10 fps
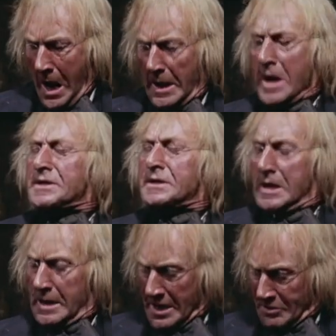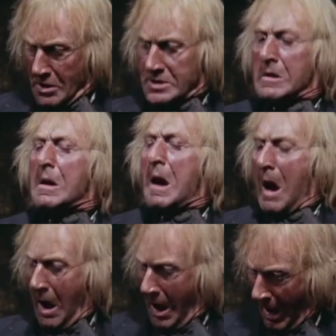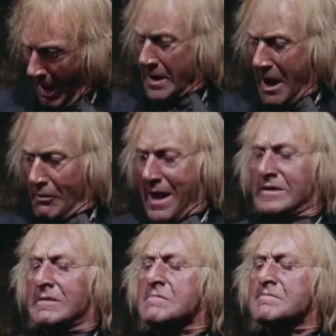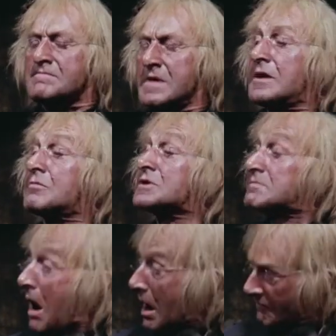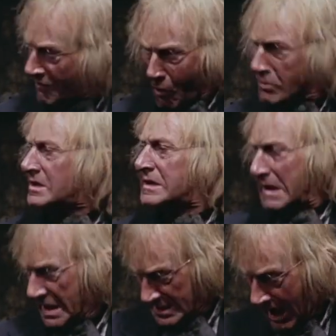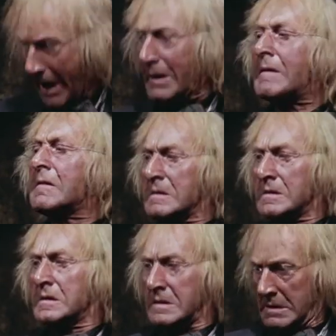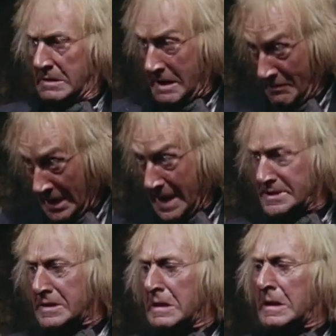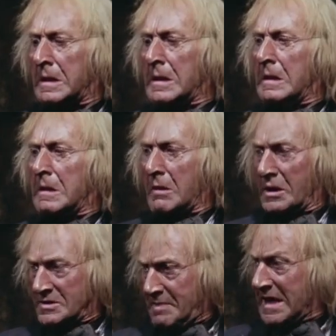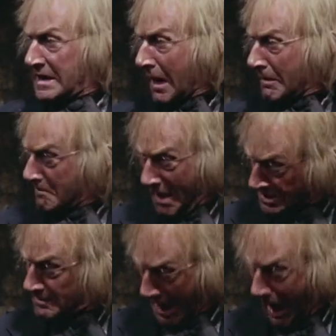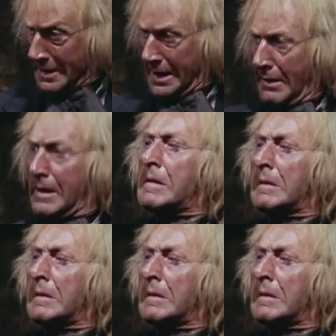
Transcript: Yes, Worzel. I know that. It was my fault entirely. Nevertheless, what has been done must be undone.